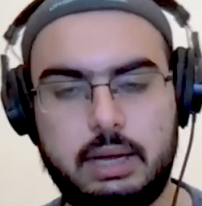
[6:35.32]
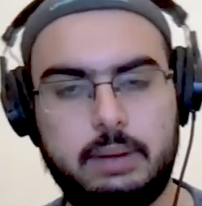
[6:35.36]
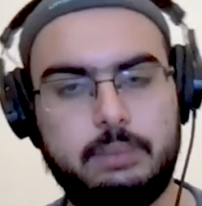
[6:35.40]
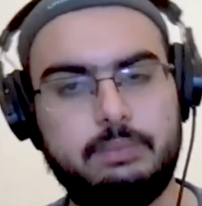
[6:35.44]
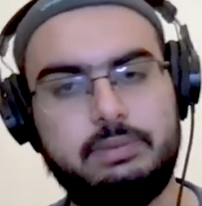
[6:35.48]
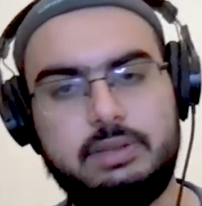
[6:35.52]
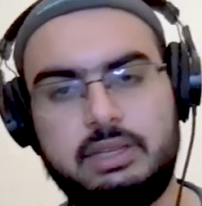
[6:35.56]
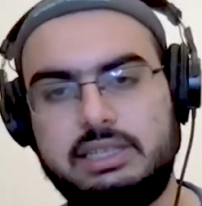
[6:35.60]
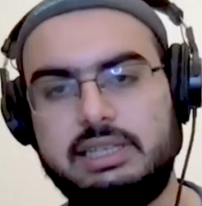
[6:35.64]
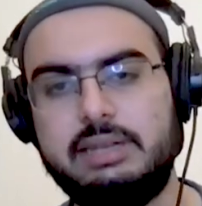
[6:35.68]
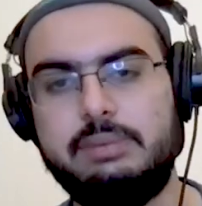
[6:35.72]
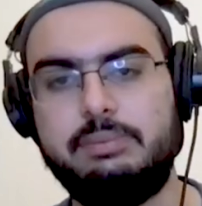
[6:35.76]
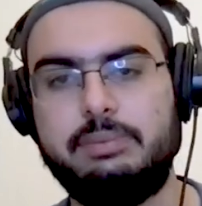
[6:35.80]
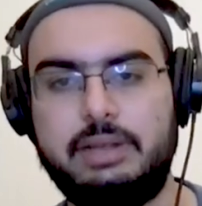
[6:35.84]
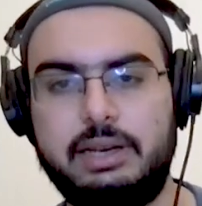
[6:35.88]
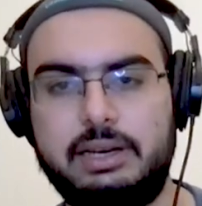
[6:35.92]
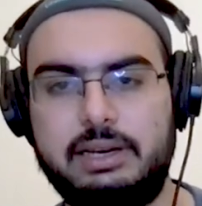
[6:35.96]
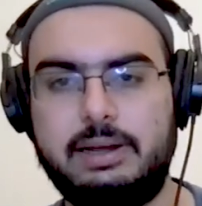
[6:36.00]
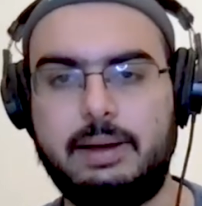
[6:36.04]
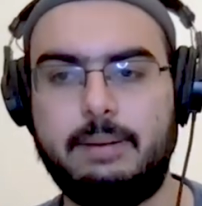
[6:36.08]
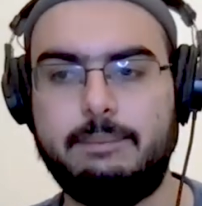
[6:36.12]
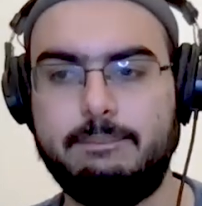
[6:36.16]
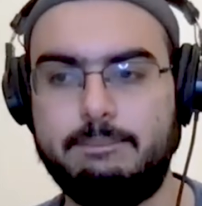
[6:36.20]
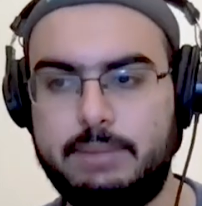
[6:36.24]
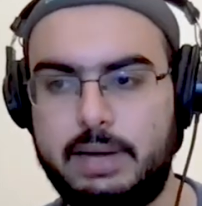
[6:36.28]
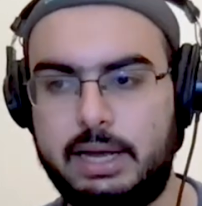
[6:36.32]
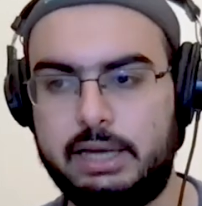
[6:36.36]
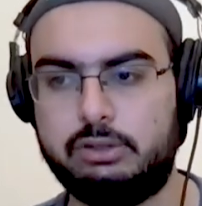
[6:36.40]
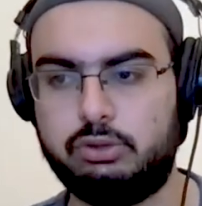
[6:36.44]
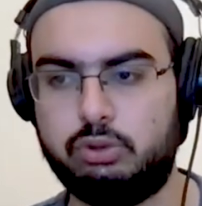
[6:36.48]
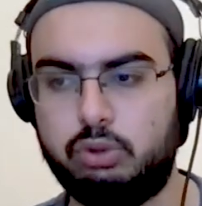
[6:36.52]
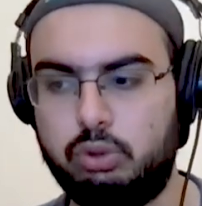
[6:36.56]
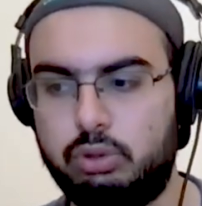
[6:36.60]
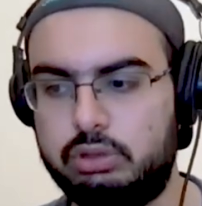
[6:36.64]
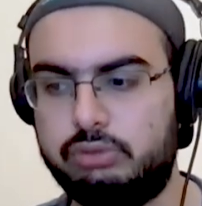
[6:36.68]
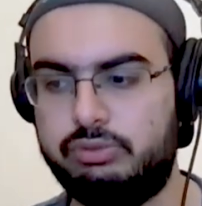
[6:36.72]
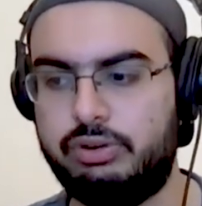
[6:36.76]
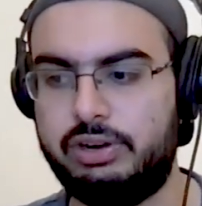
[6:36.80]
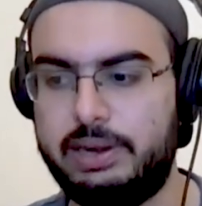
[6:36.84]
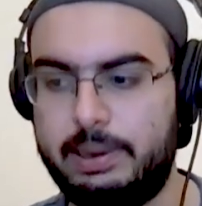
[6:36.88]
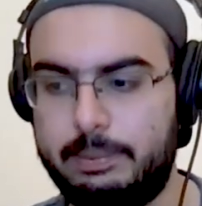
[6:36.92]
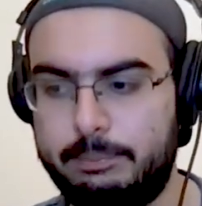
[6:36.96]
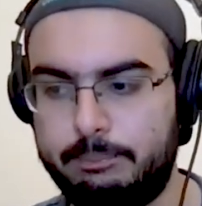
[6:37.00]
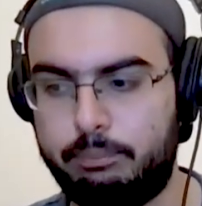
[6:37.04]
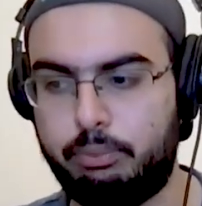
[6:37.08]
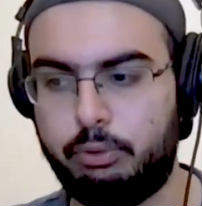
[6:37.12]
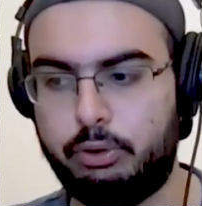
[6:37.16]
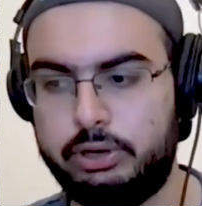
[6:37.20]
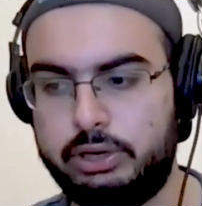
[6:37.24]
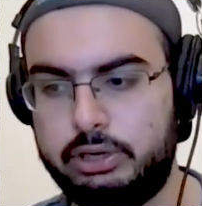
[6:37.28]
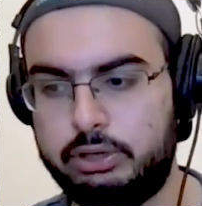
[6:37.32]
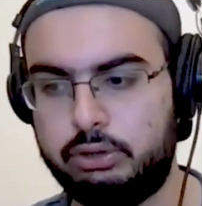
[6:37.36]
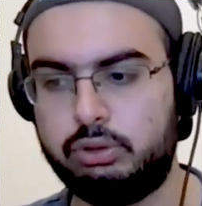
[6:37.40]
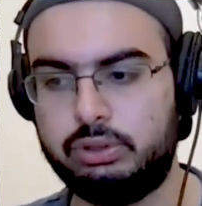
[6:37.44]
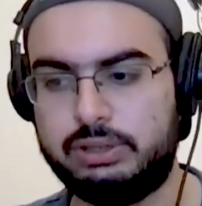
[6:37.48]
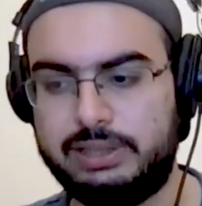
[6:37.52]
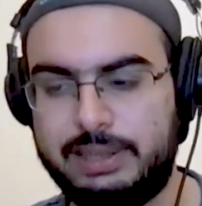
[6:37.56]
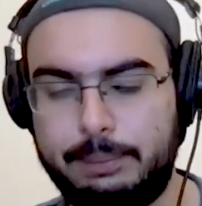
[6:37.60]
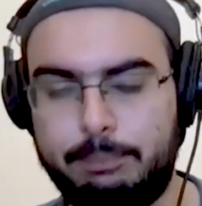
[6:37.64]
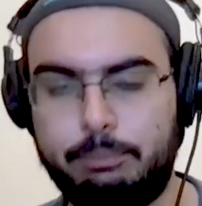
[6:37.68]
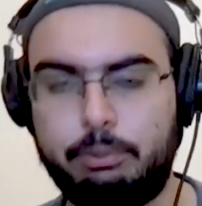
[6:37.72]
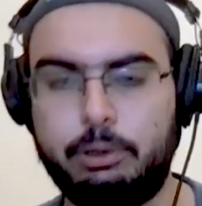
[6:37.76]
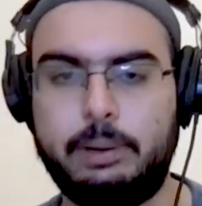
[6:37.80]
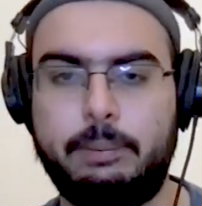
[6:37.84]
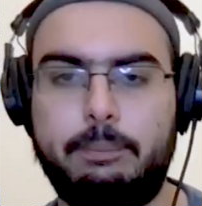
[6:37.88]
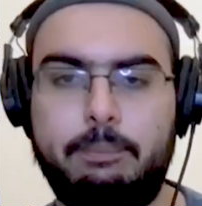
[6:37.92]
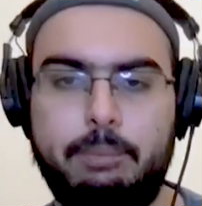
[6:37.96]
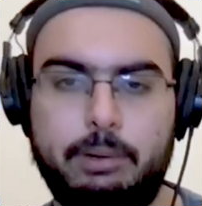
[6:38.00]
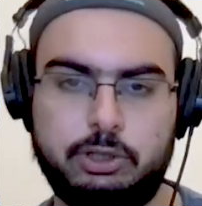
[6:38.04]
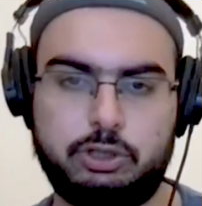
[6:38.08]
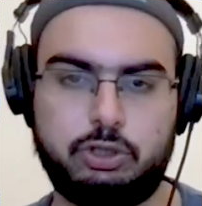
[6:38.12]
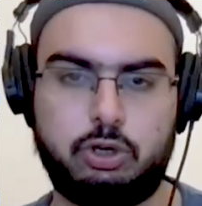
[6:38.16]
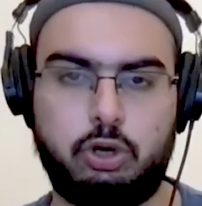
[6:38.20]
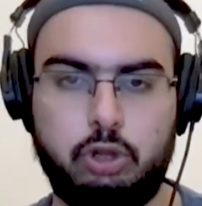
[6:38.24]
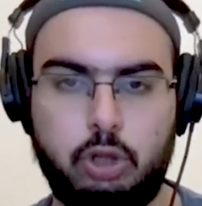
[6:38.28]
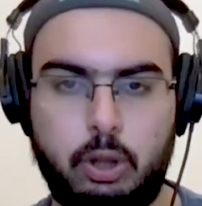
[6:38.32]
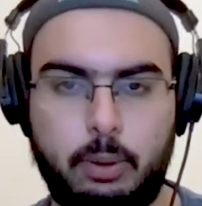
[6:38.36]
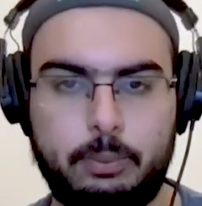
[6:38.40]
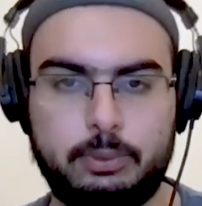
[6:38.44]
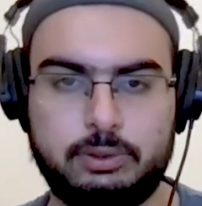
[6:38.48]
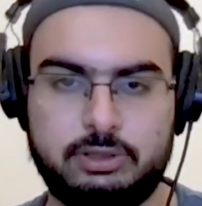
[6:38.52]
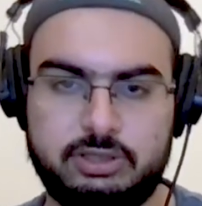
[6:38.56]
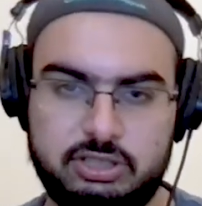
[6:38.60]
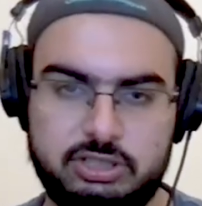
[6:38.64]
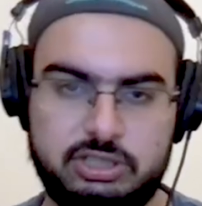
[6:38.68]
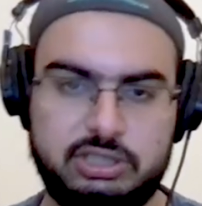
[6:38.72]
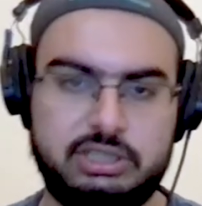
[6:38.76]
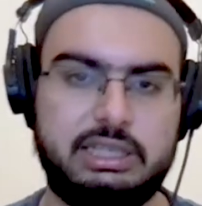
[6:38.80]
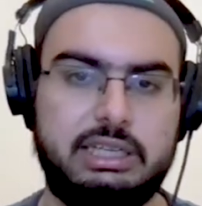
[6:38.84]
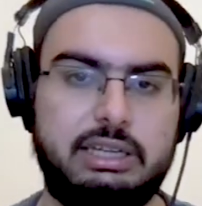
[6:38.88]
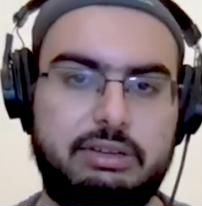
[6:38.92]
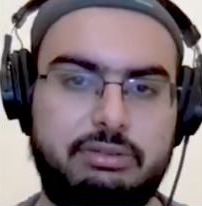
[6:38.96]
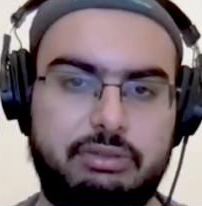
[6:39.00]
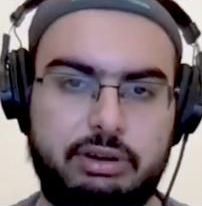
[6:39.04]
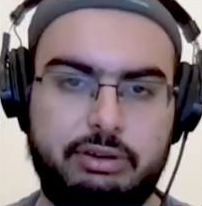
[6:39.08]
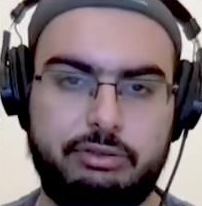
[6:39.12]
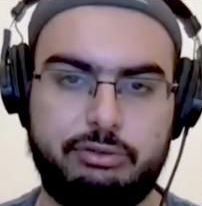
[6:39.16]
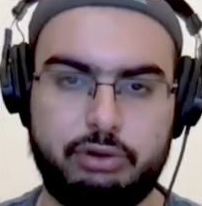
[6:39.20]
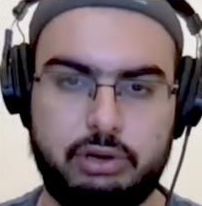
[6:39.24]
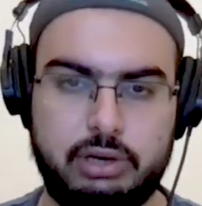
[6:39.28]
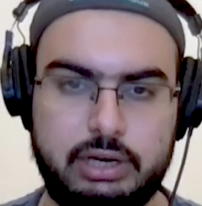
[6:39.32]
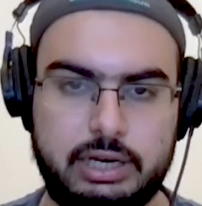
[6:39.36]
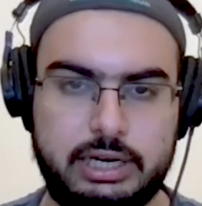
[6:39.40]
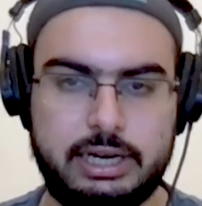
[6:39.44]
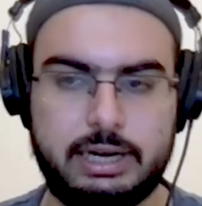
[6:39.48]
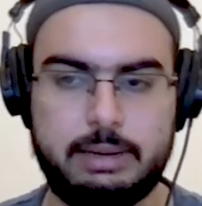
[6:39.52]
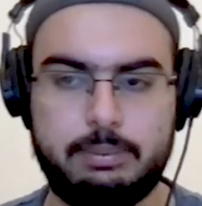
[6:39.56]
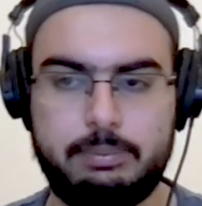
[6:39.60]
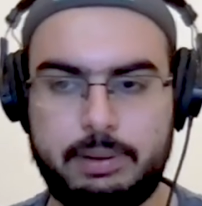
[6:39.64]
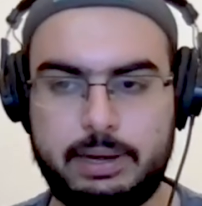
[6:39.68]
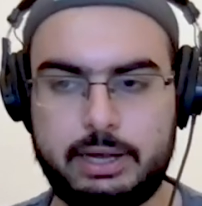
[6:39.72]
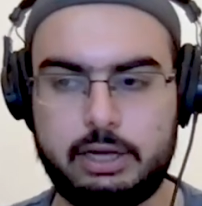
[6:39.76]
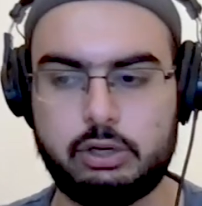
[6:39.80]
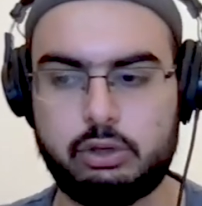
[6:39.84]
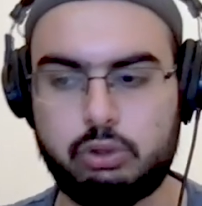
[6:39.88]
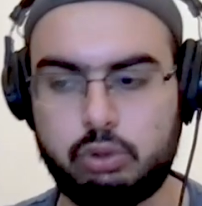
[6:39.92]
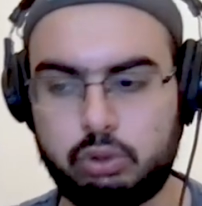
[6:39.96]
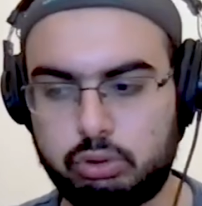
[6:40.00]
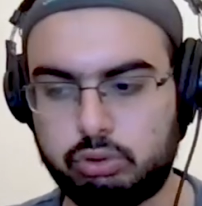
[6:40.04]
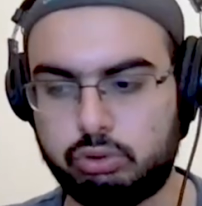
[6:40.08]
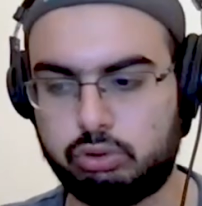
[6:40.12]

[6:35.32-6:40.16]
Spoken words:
the team can come back. So it's very important to keep putting pressure on the opposition, even if you're leading by a goal.